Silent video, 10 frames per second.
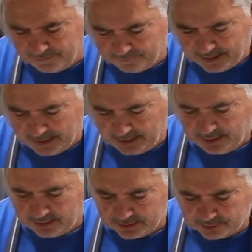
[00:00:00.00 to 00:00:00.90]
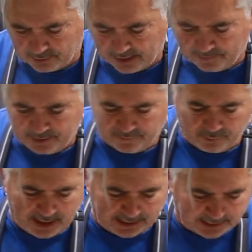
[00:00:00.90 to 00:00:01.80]
me, there's quite a bit of
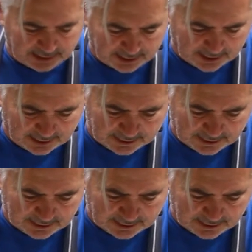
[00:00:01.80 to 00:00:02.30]
weight here.